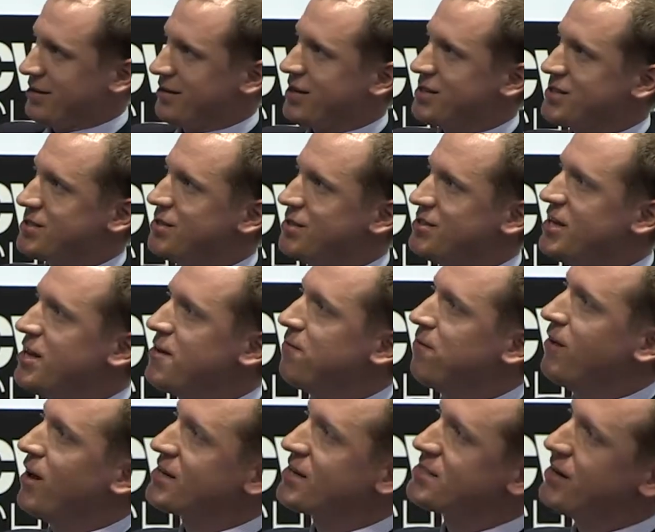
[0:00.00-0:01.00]
does the D
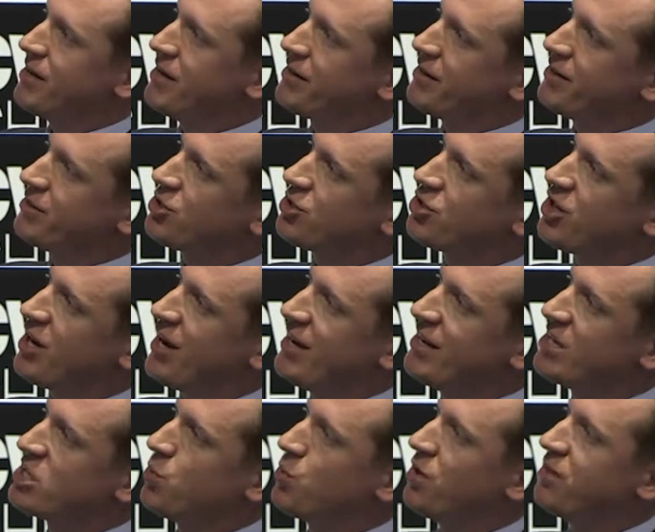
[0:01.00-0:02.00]
flux linkage
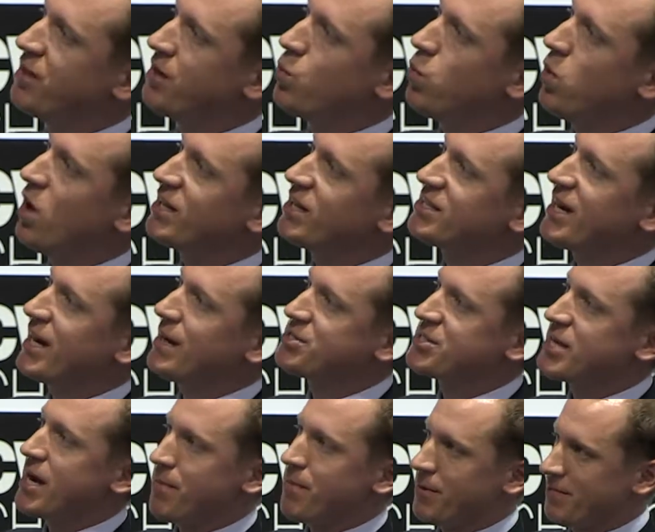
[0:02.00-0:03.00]
change within one time
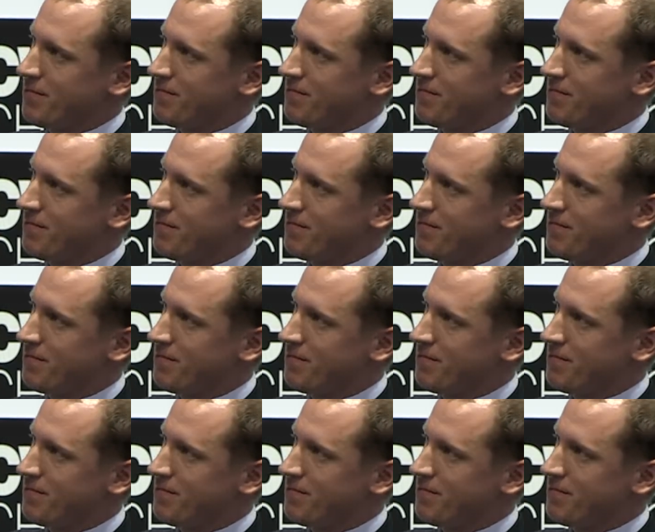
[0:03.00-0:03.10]
step?